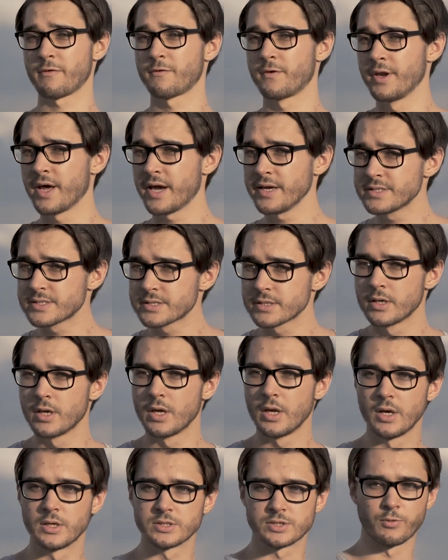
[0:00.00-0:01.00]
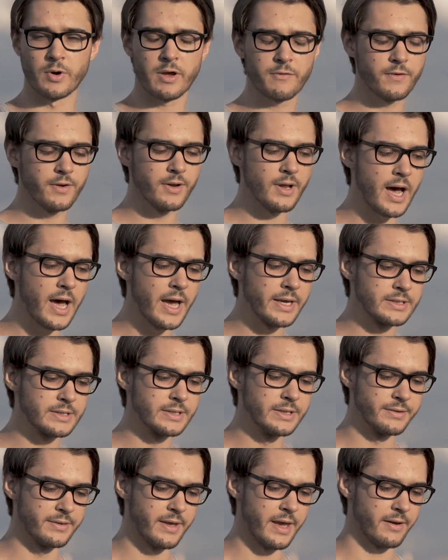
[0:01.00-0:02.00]
Refunite. So Refunite,
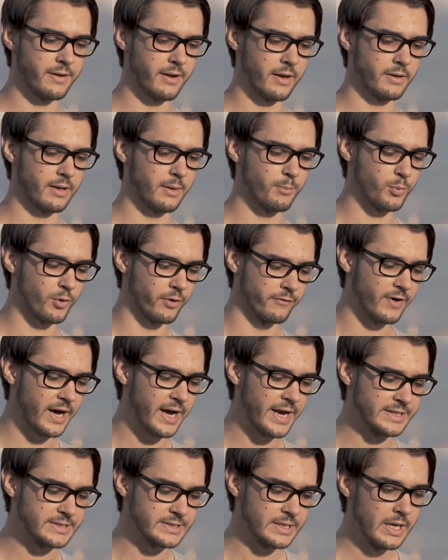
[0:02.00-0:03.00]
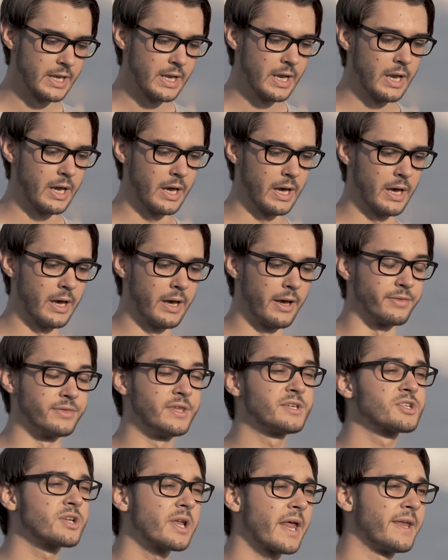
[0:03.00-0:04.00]
they provide
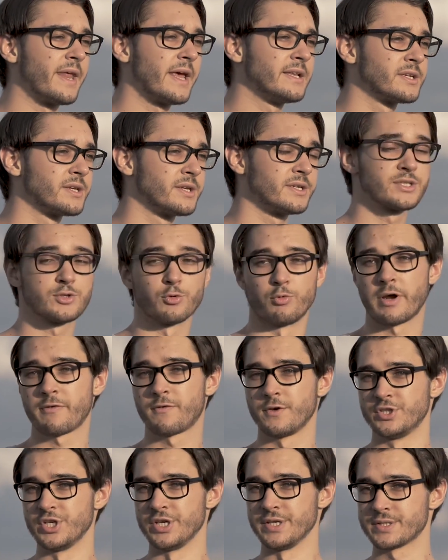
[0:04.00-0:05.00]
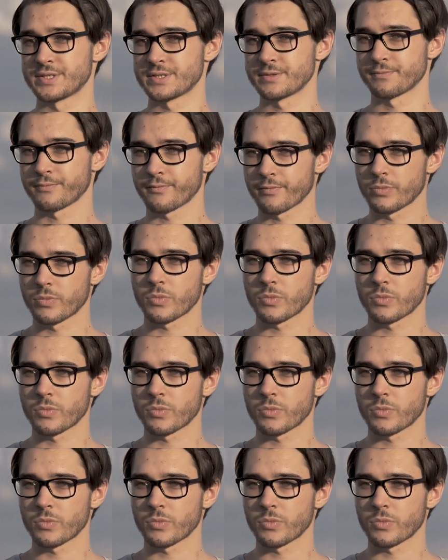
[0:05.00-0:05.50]
digital identities to refugees.